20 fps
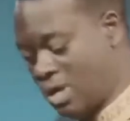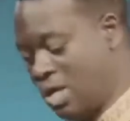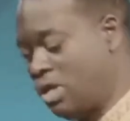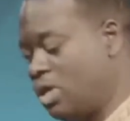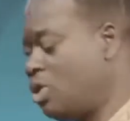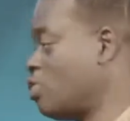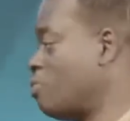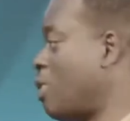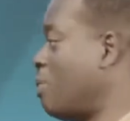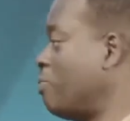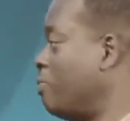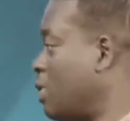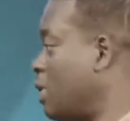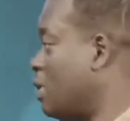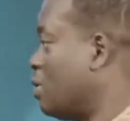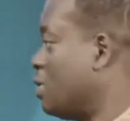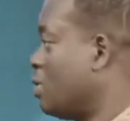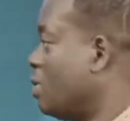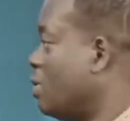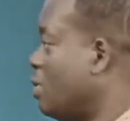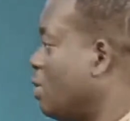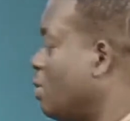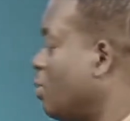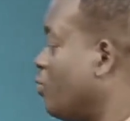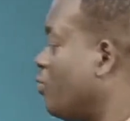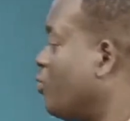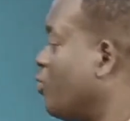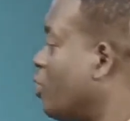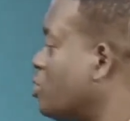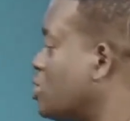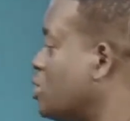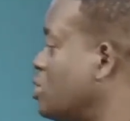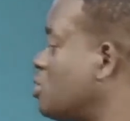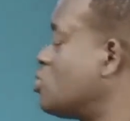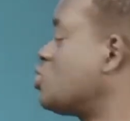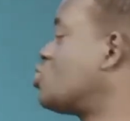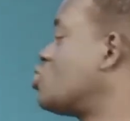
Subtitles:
any human being falls into